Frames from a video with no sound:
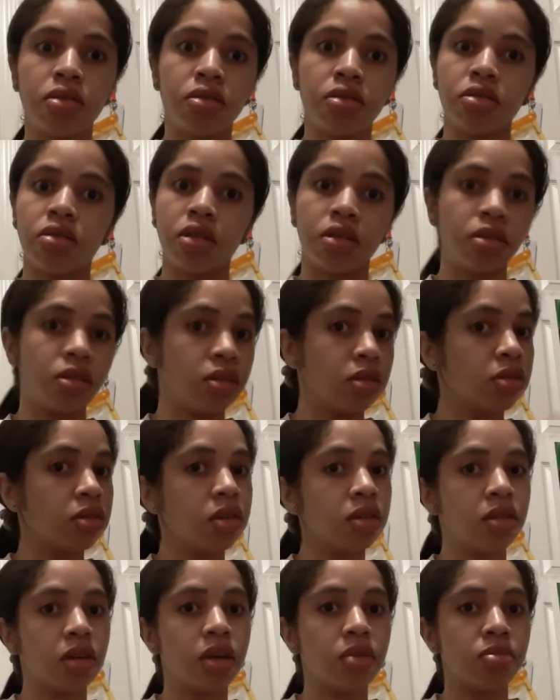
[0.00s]
So that's the
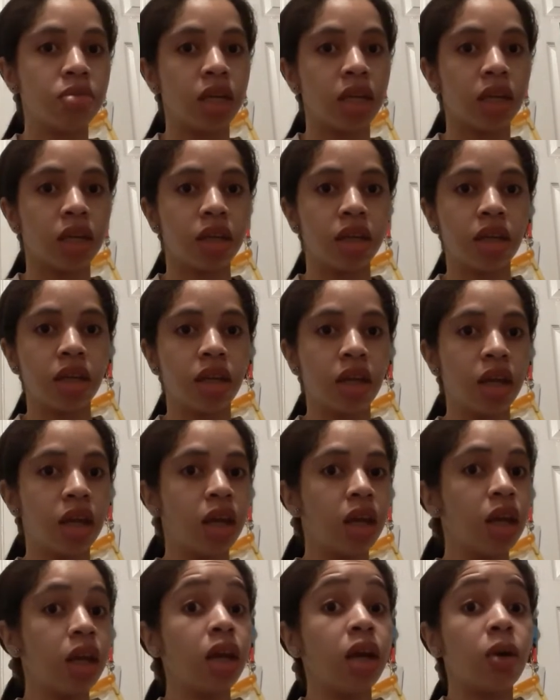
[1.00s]
noise I make
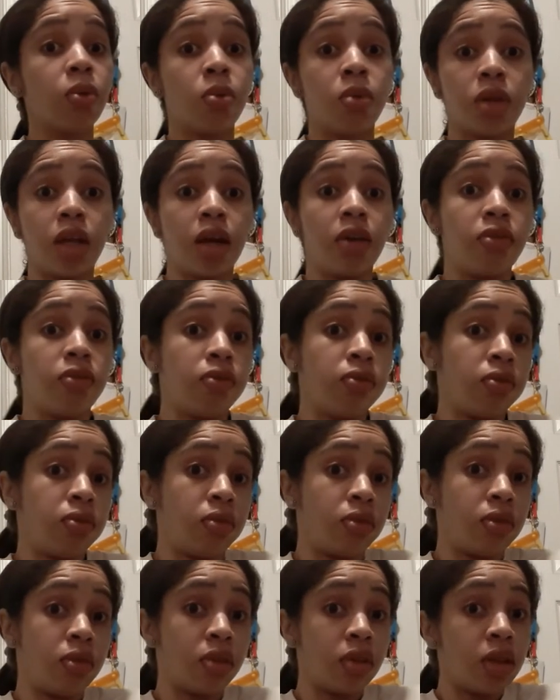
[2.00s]
when I
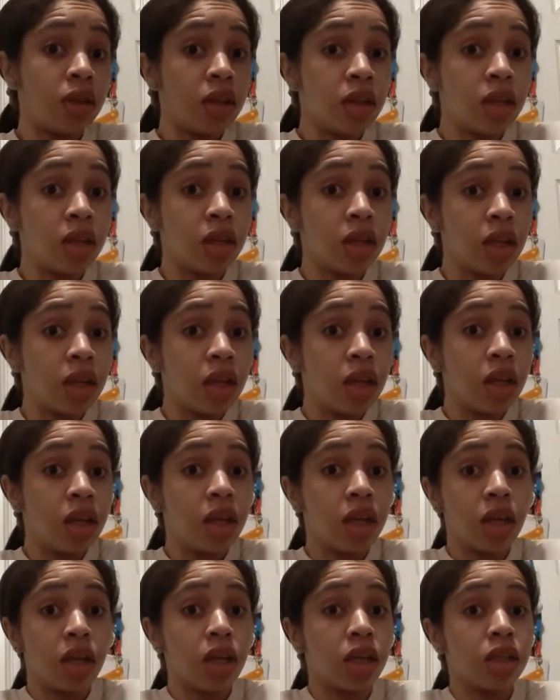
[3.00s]
see
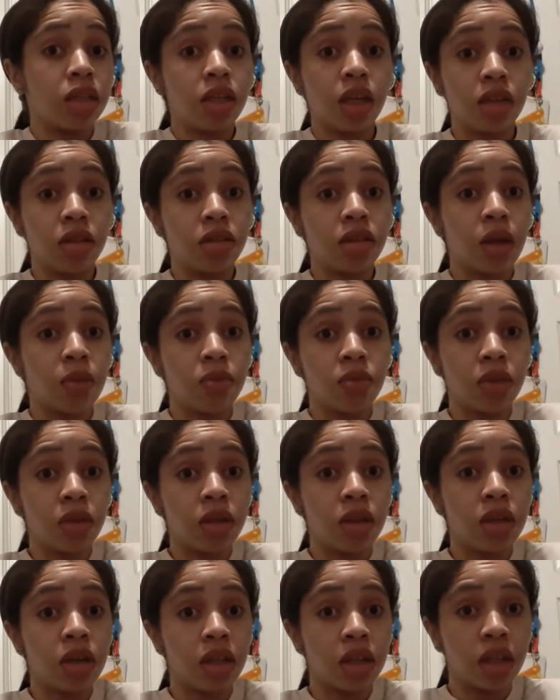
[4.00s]
and taste something really
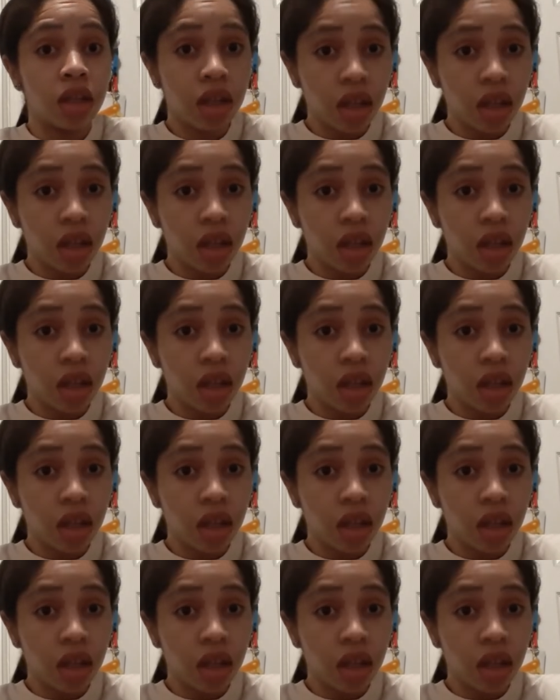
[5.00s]
good.